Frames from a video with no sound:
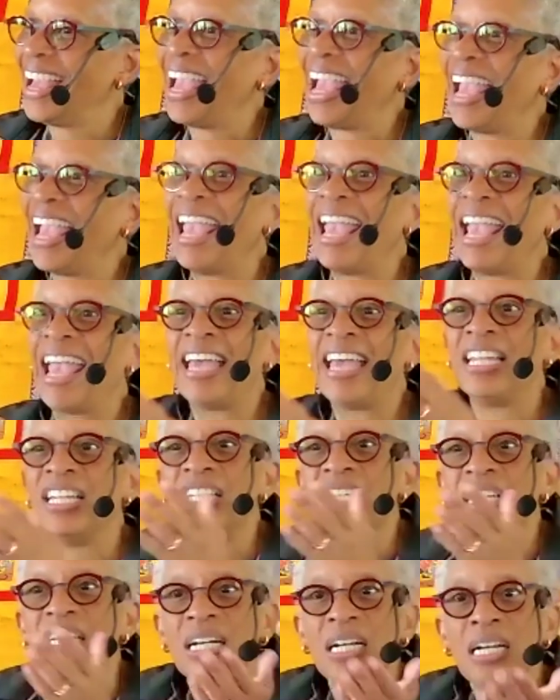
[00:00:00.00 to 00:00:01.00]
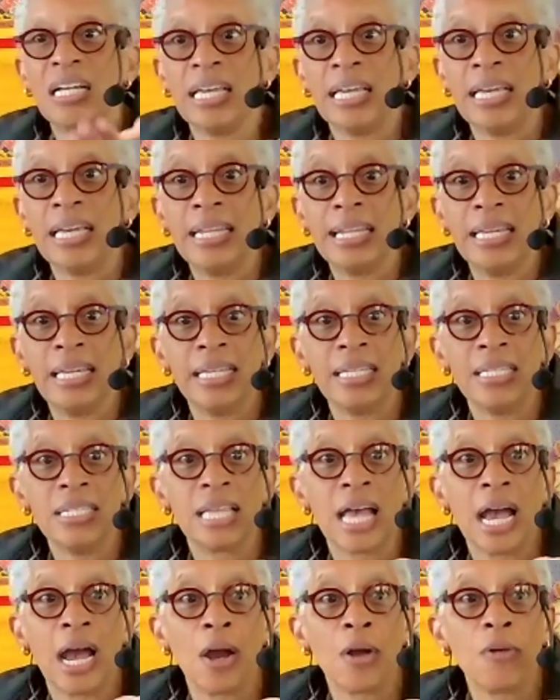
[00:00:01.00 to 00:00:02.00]
And it is
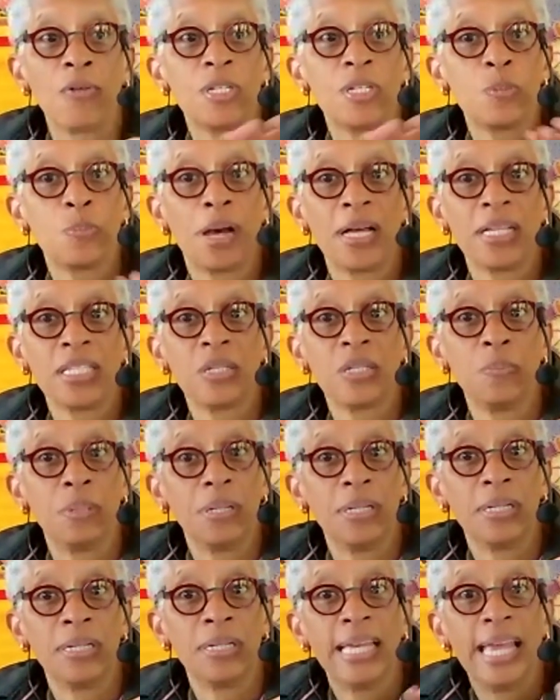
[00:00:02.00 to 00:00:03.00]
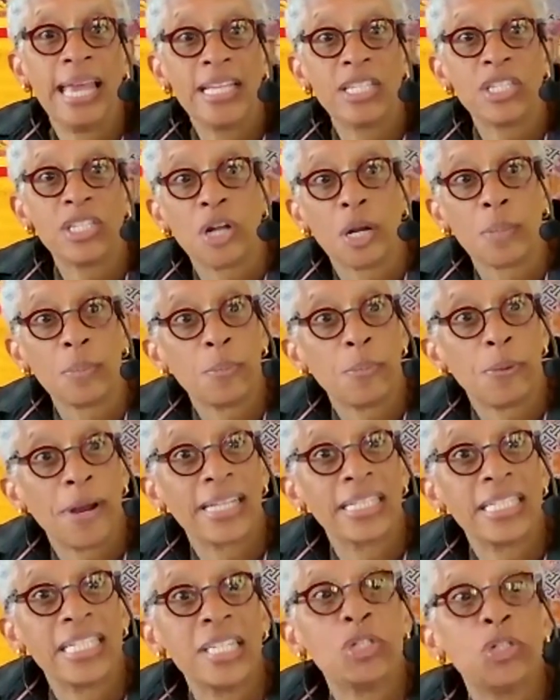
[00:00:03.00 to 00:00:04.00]
our responsibility as Dharma
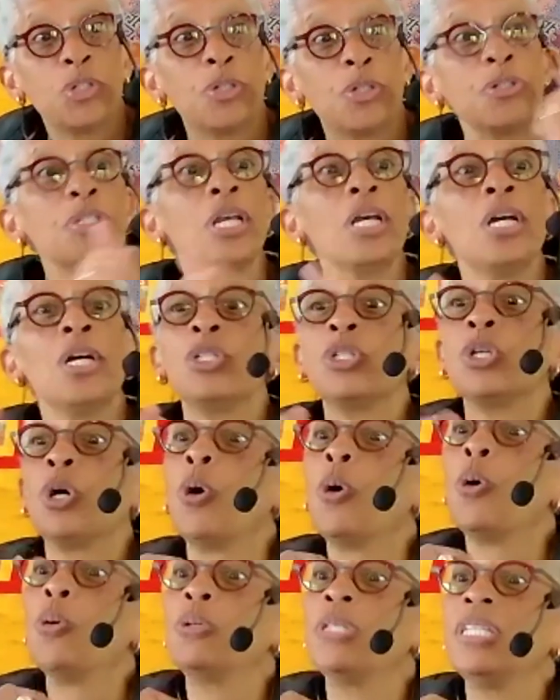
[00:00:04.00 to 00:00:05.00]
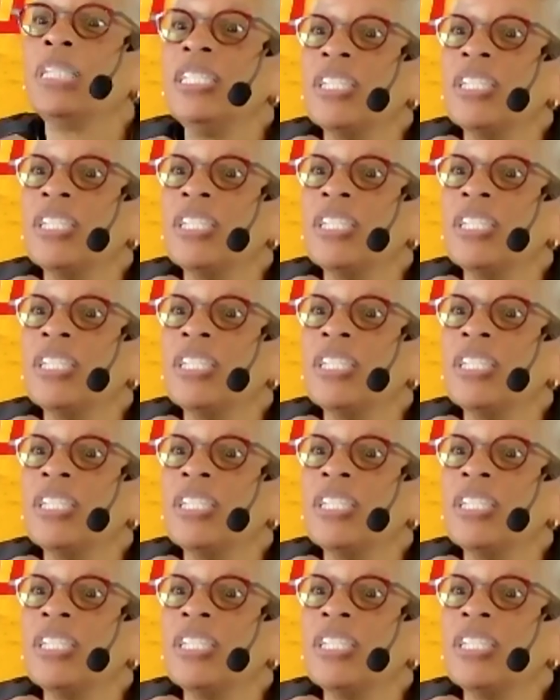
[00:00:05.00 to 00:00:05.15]
practitioners to hold each